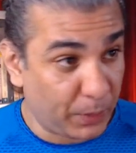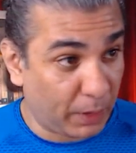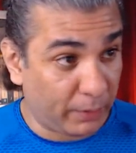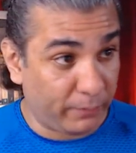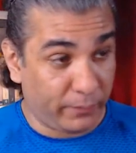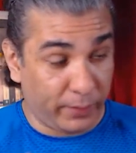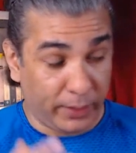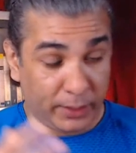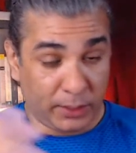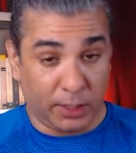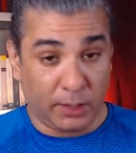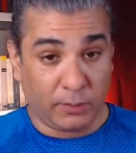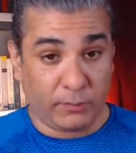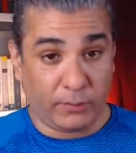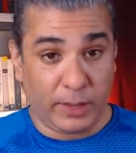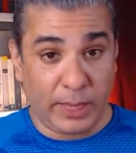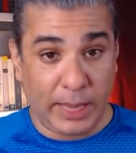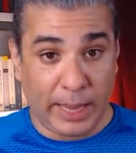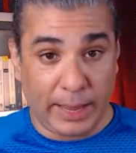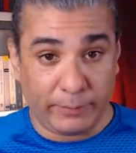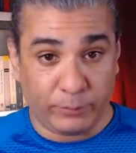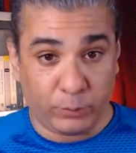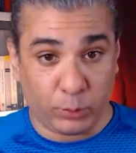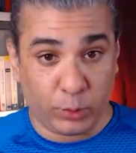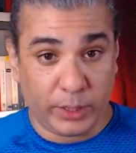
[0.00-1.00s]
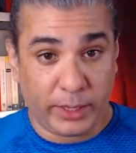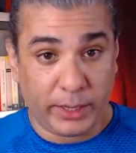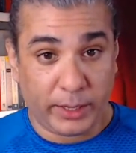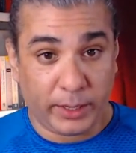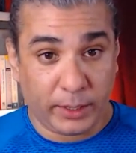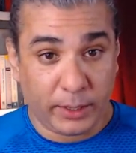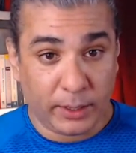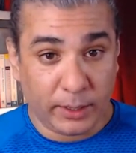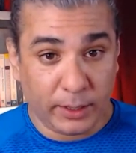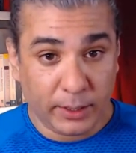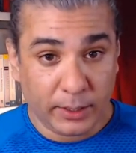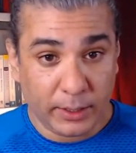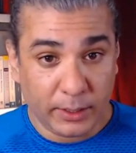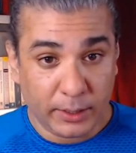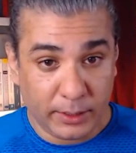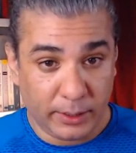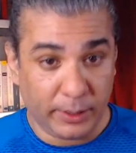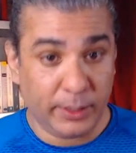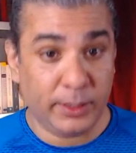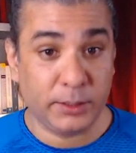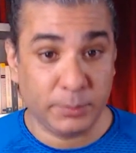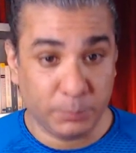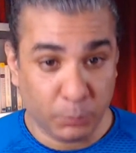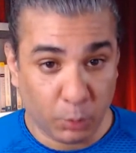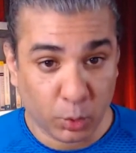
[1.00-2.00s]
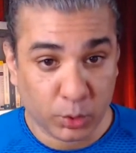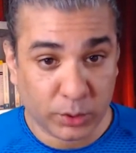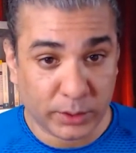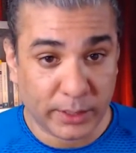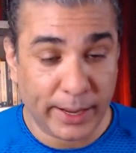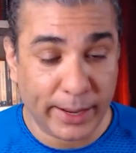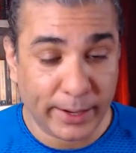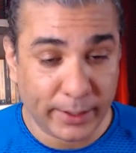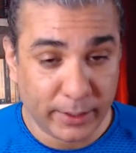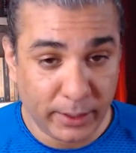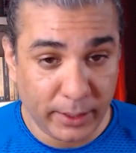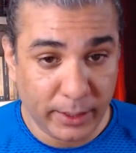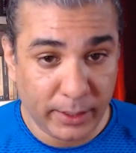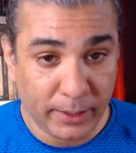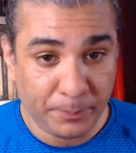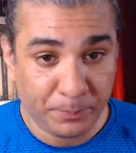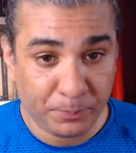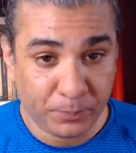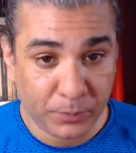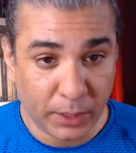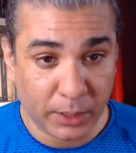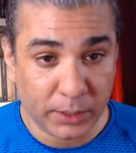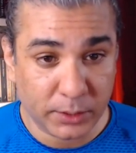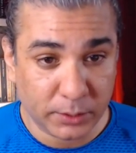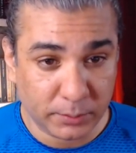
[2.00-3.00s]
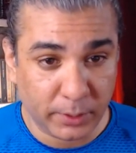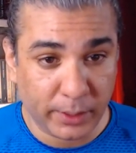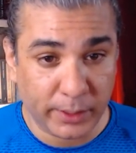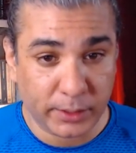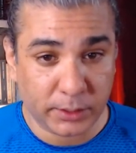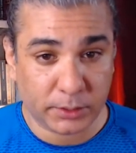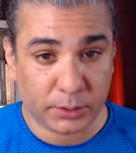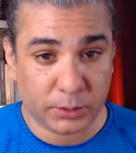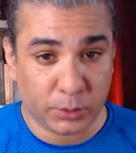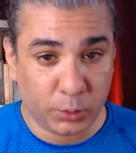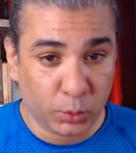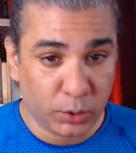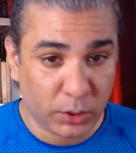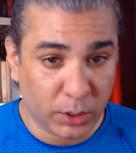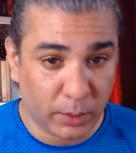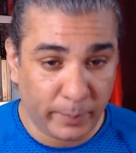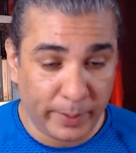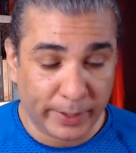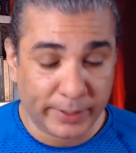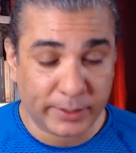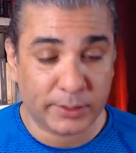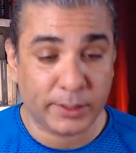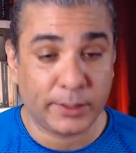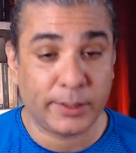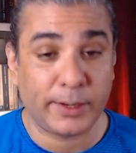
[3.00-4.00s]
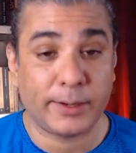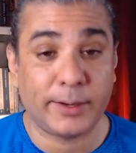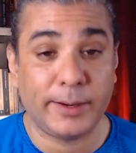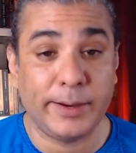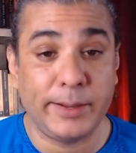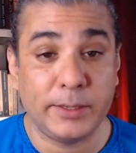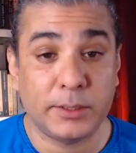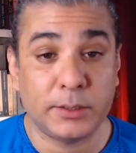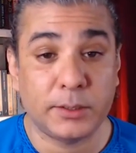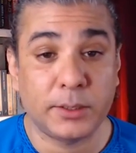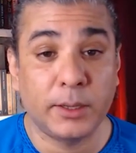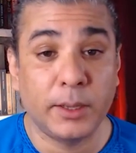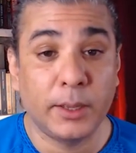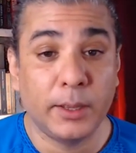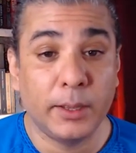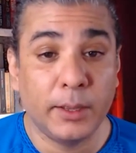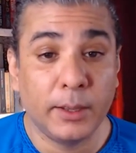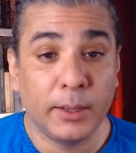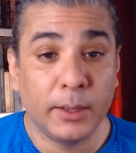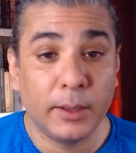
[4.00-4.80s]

Everything we have today is most likely is is to some extent at least